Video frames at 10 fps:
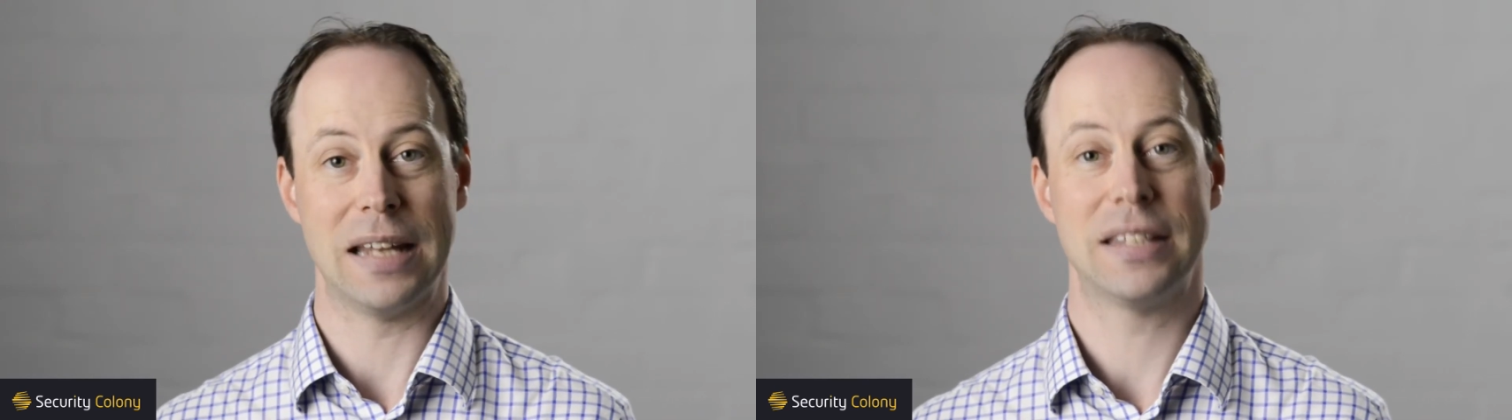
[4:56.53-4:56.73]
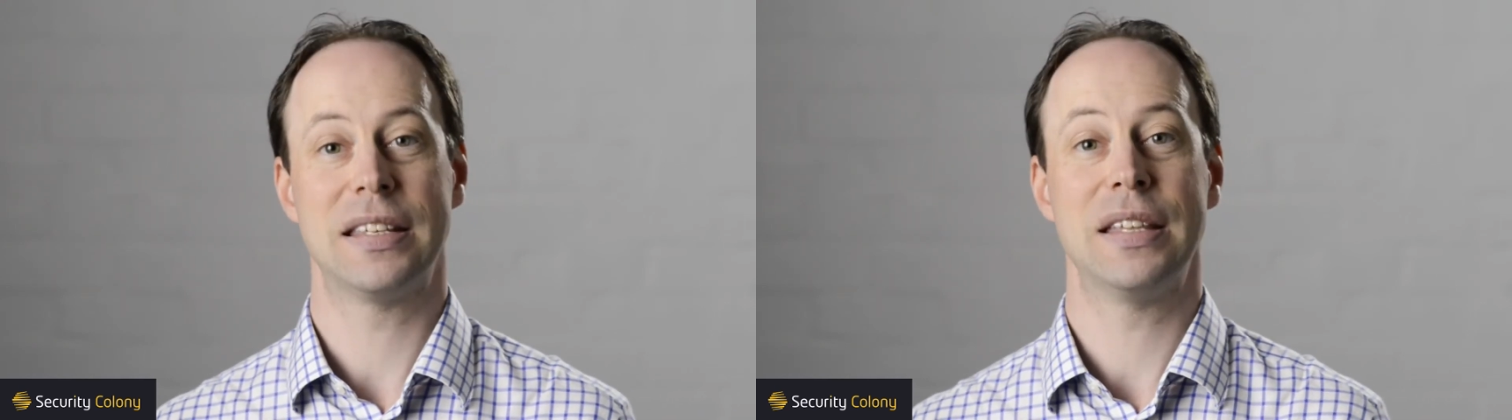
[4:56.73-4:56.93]

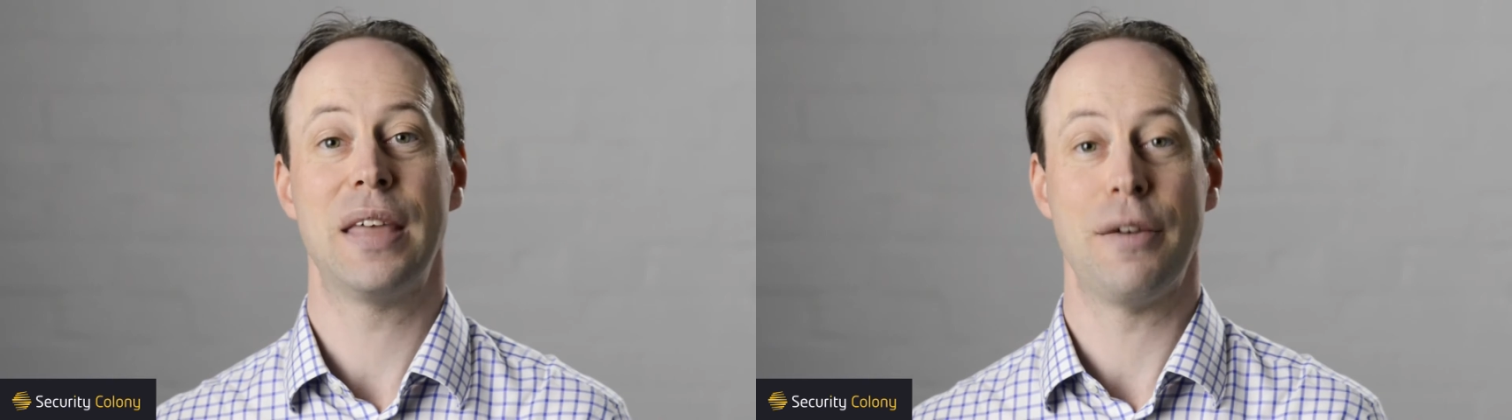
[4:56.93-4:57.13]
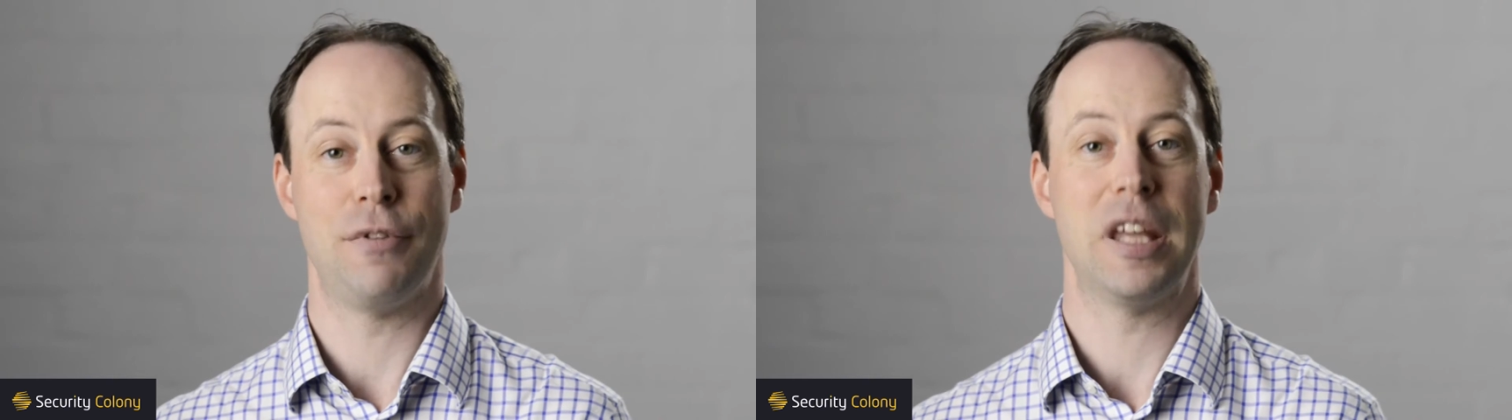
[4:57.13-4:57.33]
and see
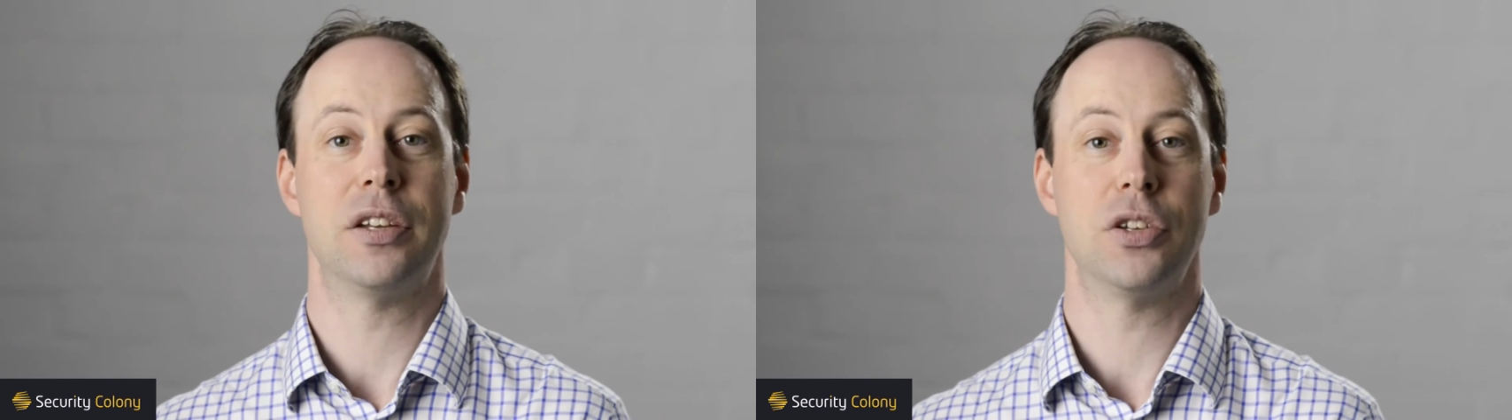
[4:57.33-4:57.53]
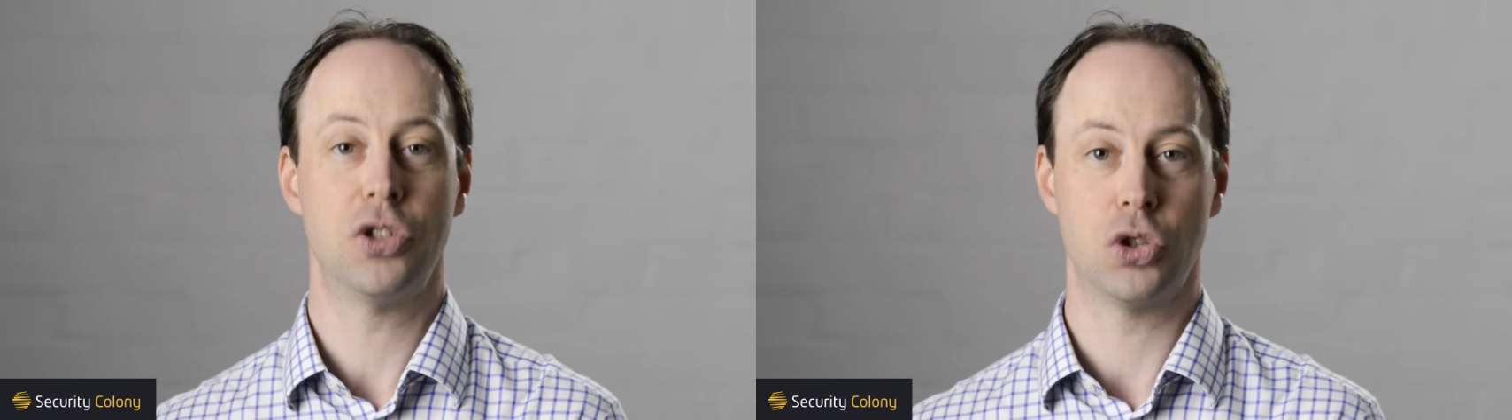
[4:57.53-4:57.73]
their
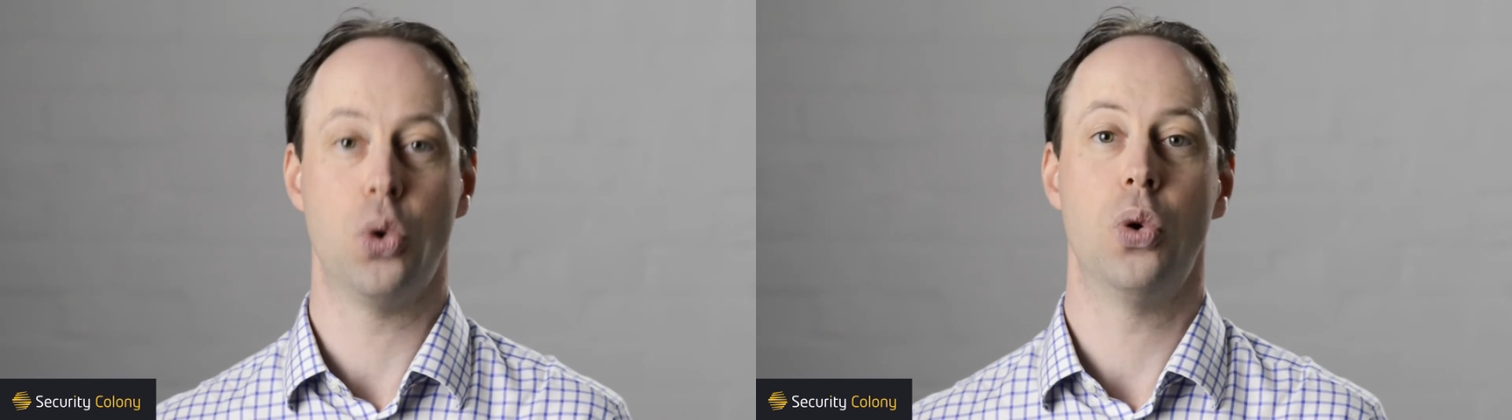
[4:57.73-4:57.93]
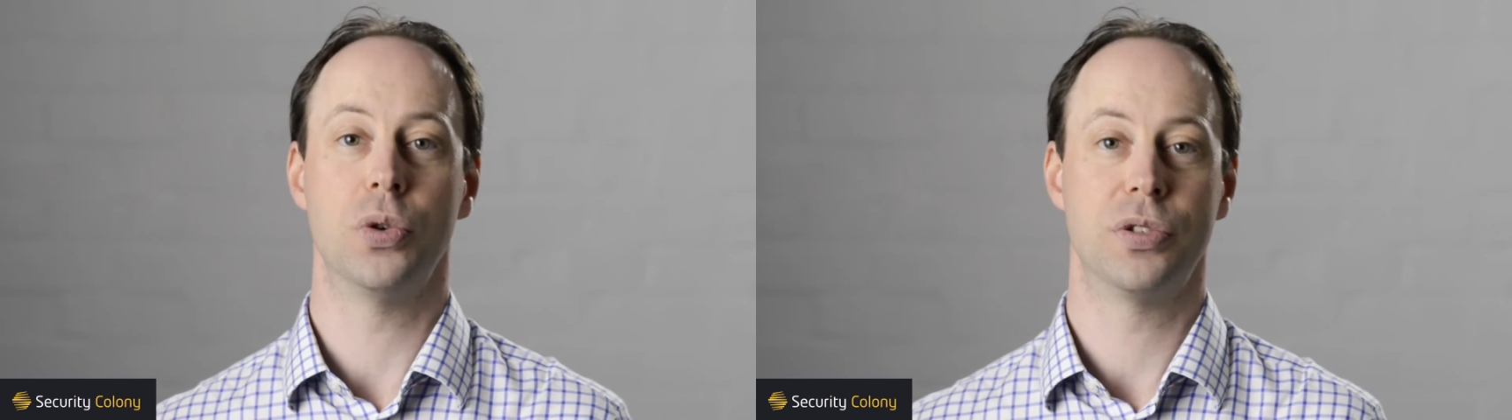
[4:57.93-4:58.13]
vendors'
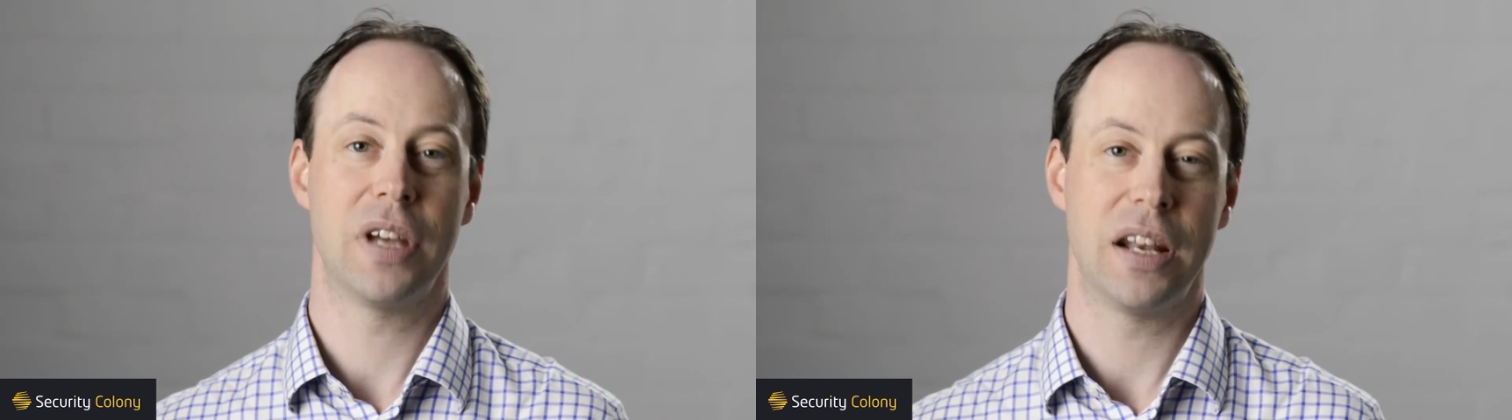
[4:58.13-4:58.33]
scores.